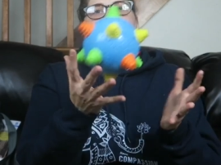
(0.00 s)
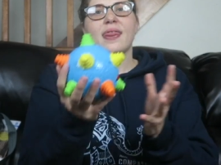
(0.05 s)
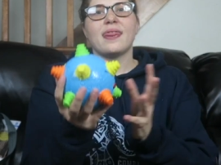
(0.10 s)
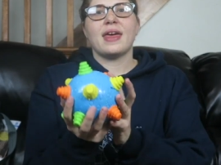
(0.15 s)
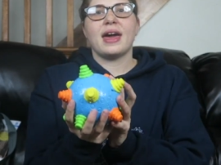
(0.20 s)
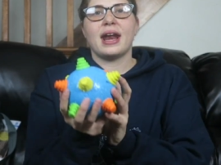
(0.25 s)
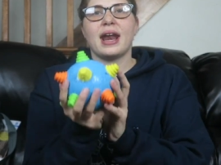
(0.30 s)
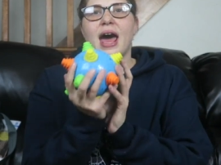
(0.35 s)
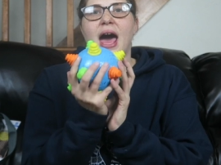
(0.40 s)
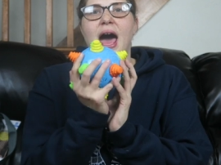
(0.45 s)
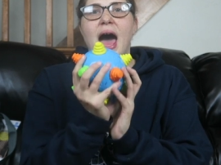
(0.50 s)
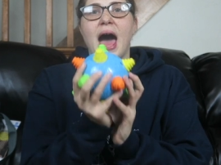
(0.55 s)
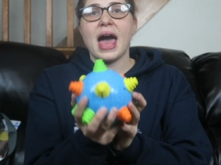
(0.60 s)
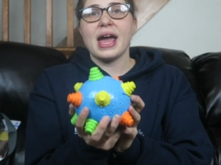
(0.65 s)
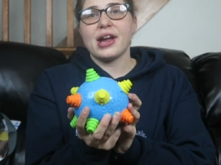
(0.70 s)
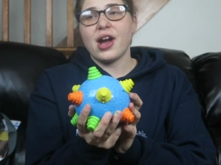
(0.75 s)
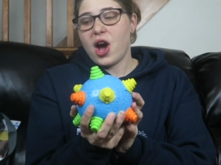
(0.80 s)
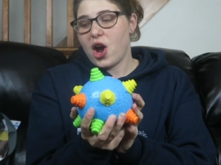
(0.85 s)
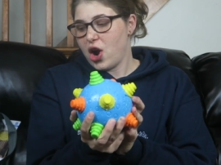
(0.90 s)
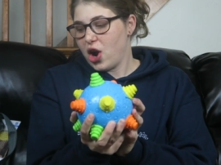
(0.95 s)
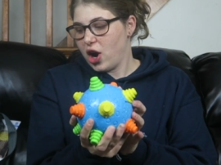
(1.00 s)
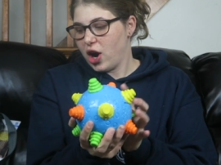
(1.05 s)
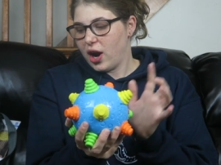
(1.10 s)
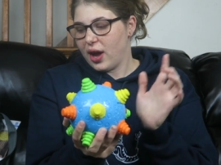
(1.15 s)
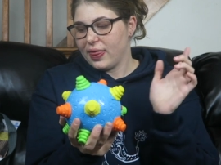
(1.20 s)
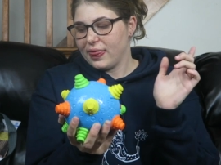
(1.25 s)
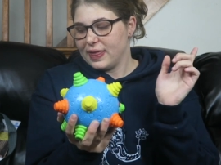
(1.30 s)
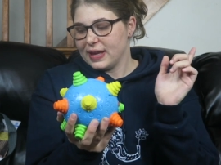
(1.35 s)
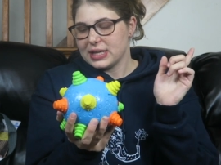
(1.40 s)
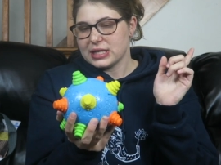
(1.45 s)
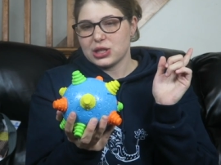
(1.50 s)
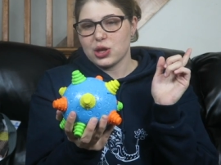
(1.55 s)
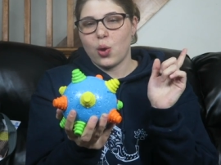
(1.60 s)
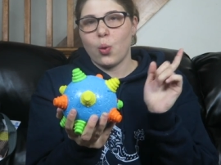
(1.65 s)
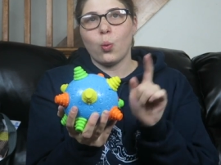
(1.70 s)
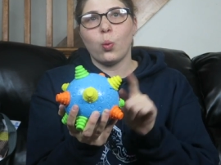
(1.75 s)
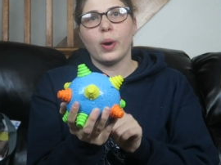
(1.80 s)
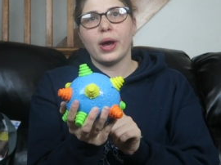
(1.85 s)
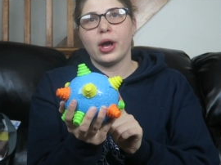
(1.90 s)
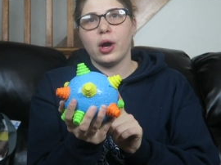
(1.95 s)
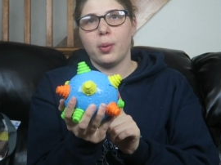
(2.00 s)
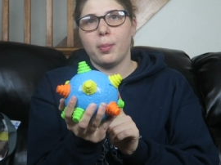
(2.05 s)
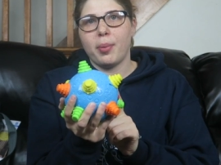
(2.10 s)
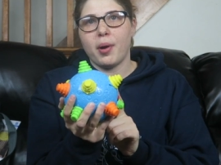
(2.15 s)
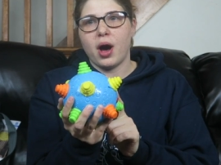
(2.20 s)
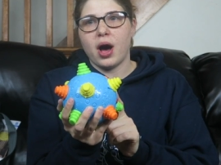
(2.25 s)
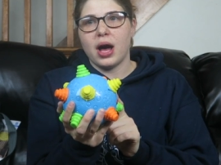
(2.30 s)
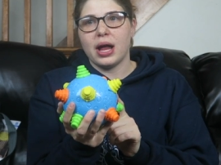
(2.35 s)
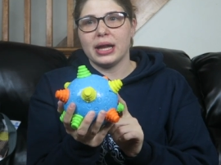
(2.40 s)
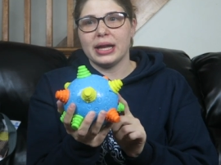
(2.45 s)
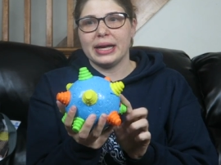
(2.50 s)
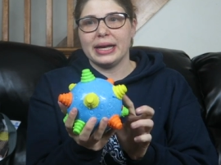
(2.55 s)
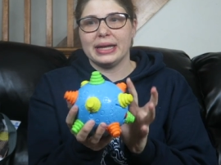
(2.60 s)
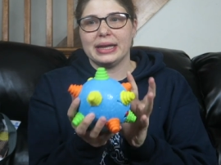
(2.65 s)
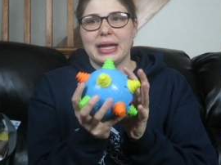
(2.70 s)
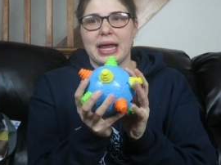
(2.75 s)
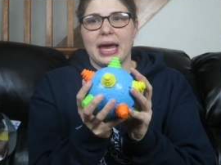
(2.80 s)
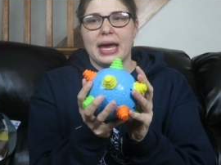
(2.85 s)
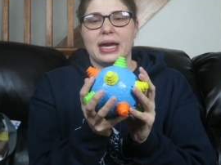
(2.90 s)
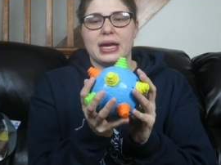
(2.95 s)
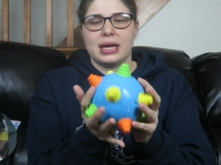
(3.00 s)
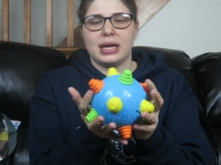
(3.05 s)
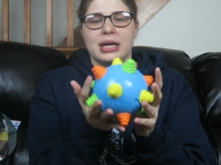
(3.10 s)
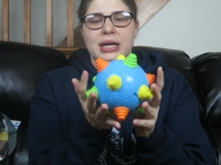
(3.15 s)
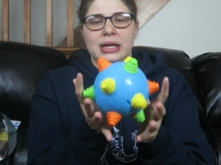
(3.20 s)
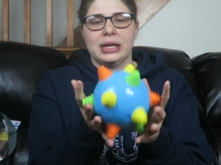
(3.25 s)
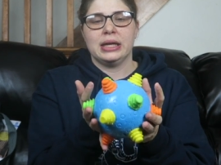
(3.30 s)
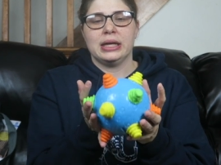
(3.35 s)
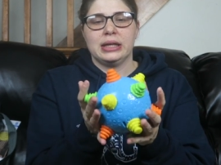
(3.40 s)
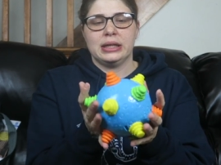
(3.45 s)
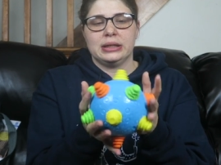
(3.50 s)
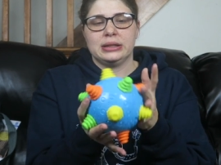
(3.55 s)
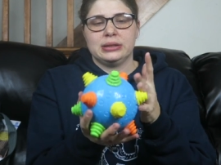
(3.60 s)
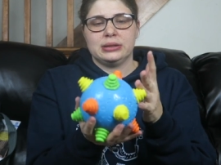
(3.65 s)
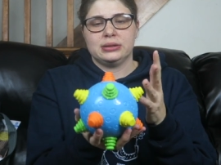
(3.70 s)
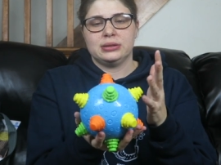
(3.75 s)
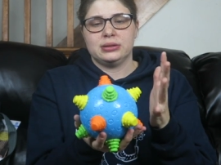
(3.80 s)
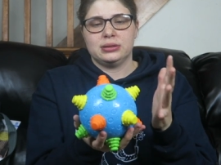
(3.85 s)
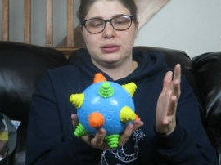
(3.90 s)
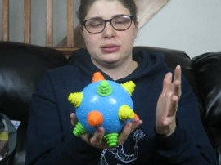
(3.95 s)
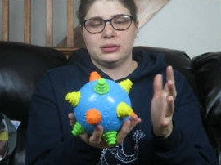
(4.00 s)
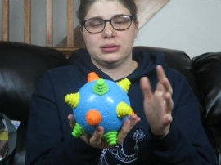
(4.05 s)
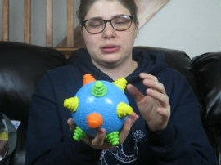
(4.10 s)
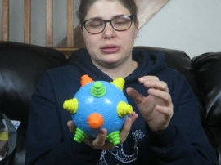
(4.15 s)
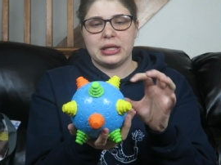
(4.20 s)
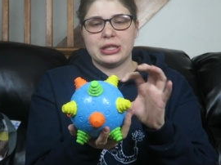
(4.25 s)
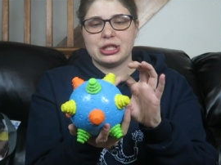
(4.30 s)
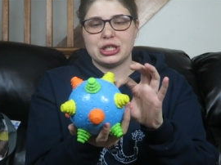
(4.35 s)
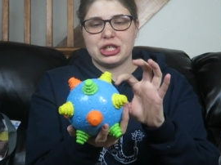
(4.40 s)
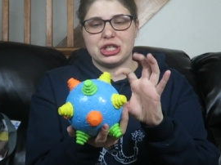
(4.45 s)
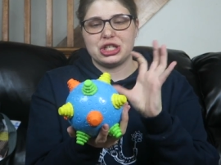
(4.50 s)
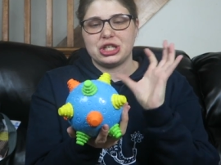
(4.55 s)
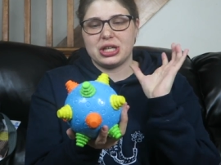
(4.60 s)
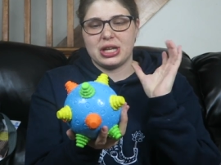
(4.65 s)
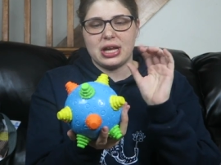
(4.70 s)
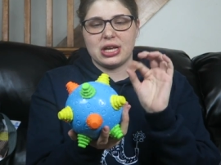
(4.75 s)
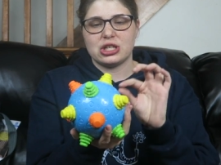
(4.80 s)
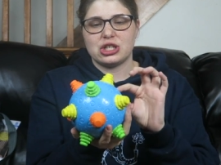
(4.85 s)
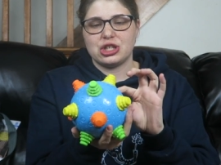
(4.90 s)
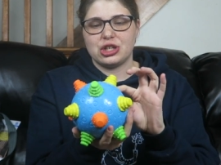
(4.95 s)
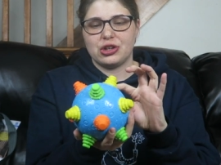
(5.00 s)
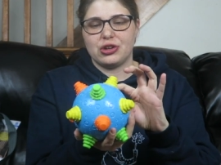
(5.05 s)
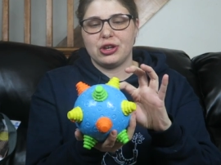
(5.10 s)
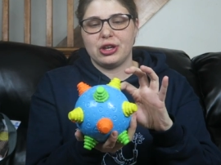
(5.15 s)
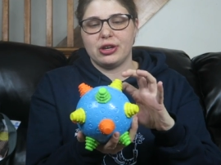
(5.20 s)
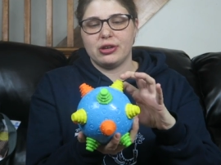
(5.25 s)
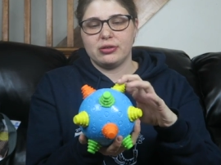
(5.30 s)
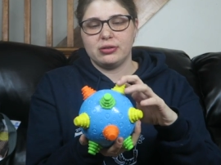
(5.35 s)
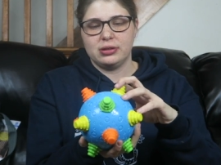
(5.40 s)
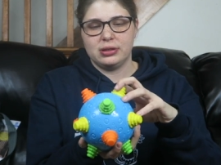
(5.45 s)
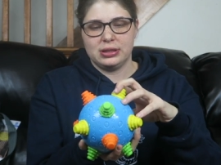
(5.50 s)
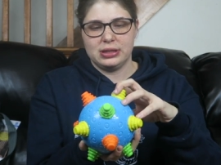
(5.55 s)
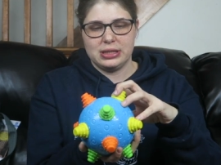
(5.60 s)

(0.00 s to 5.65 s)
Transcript: And then I got her this wiggle ball. It like, I'll just, I'll show you.